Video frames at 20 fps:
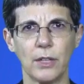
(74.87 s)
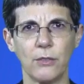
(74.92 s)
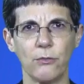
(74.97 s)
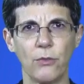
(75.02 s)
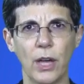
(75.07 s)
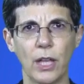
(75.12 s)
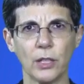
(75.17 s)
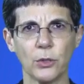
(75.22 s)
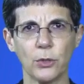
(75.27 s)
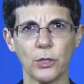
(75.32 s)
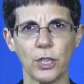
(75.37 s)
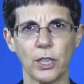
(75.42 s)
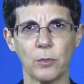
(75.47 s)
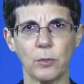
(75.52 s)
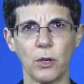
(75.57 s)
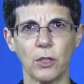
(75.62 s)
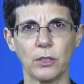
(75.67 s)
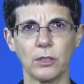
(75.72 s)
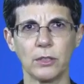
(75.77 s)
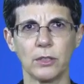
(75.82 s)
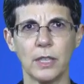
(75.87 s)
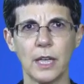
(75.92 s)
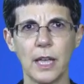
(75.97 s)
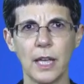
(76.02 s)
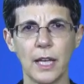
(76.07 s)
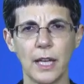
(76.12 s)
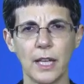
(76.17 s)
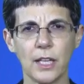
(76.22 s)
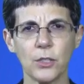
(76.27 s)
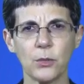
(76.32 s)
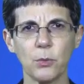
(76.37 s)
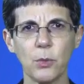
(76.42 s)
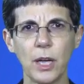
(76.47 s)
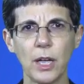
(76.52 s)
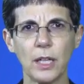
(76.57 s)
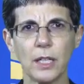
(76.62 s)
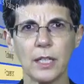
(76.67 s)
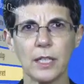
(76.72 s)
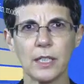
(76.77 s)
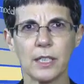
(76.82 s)
and value chain model, as
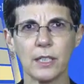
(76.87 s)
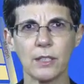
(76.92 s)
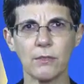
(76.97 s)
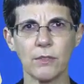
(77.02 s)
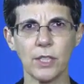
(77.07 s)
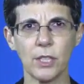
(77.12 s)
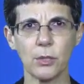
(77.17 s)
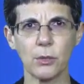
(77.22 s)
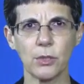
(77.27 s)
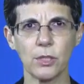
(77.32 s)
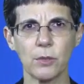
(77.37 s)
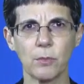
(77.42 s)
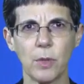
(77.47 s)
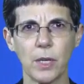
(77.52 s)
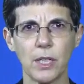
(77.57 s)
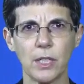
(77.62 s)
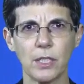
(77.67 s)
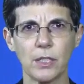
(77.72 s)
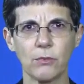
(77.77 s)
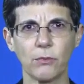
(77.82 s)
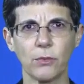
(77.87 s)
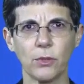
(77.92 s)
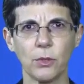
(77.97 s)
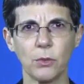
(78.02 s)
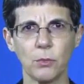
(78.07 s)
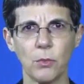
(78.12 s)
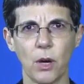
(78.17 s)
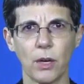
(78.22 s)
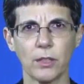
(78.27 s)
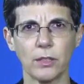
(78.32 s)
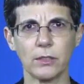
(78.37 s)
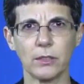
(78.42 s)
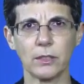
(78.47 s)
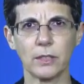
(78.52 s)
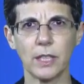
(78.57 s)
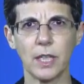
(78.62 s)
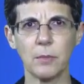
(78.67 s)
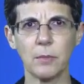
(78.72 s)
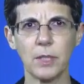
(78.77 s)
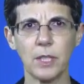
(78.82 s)
well as the resource-based view model,
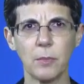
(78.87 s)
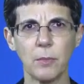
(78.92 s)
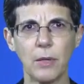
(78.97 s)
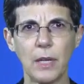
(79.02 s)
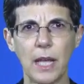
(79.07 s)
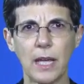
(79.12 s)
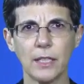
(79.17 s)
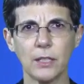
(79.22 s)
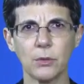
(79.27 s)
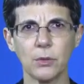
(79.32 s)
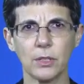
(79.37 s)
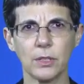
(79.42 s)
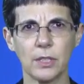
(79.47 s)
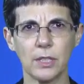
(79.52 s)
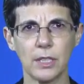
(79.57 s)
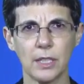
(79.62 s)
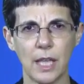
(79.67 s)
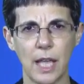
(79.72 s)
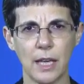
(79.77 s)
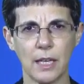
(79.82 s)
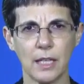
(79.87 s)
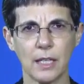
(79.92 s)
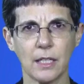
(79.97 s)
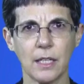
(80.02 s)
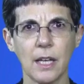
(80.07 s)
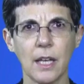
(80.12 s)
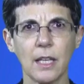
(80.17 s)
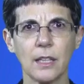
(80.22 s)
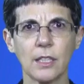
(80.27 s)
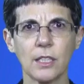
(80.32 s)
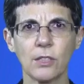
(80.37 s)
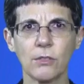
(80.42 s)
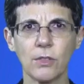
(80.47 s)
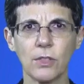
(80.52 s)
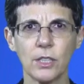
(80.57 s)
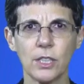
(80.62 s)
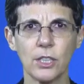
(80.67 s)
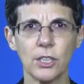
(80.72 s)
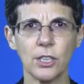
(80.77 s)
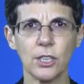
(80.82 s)
can be applied to understanding the
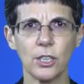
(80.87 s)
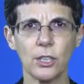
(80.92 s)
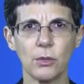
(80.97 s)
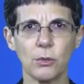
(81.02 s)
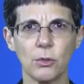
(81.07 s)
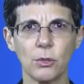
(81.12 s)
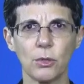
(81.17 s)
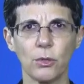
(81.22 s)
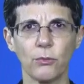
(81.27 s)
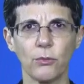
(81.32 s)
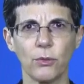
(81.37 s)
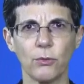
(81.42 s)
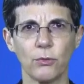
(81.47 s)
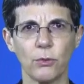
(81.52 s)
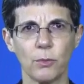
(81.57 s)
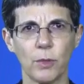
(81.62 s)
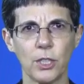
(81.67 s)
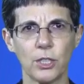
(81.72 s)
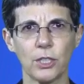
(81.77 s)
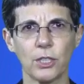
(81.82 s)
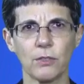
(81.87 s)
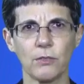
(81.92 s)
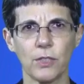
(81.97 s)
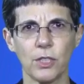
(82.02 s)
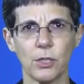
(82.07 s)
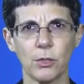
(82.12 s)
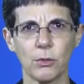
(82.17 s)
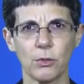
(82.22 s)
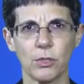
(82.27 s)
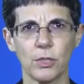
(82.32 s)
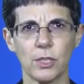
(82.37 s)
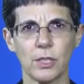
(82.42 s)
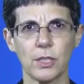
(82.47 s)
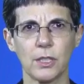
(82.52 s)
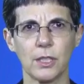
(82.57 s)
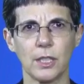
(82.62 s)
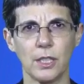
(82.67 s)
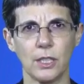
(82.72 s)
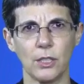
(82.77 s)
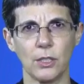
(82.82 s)
strategic use of information
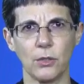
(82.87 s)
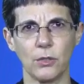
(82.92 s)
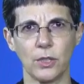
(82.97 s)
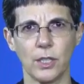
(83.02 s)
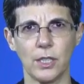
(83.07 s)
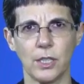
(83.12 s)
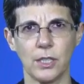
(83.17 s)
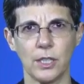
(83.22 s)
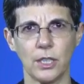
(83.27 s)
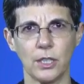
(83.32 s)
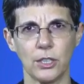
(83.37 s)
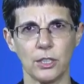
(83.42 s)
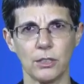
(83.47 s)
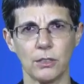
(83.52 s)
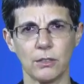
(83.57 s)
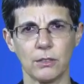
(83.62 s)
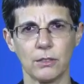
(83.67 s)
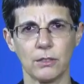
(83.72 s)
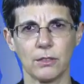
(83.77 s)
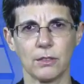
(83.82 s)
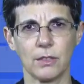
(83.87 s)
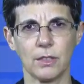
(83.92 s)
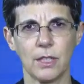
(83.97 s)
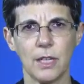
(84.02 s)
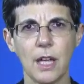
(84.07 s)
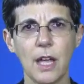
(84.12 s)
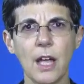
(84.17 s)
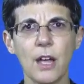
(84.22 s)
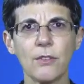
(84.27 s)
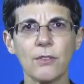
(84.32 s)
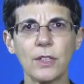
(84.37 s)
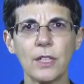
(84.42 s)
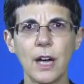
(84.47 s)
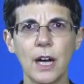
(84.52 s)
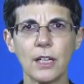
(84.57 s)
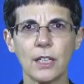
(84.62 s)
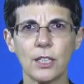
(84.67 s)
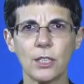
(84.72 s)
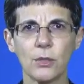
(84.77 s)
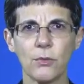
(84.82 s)
resources in an organization.
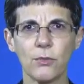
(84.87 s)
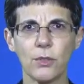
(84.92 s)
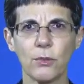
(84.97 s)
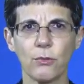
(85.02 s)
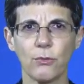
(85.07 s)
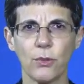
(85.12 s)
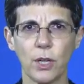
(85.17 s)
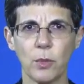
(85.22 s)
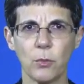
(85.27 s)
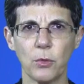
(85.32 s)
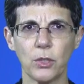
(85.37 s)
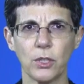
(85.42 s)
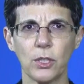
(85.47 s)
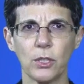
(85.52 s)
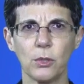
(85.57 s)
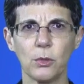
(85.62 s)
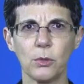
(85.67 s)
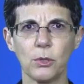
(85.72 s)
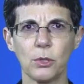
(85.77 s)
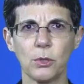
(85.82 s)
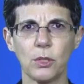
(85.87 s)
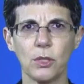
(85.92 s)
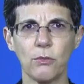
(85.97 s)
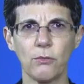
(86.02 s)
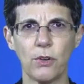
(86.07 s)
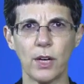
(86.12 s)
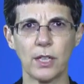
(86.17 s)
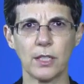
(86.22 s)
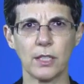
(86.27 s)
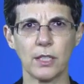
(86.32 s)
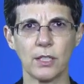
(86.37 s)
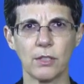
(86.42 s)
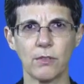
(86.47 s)
Regardless of the framework used to devise a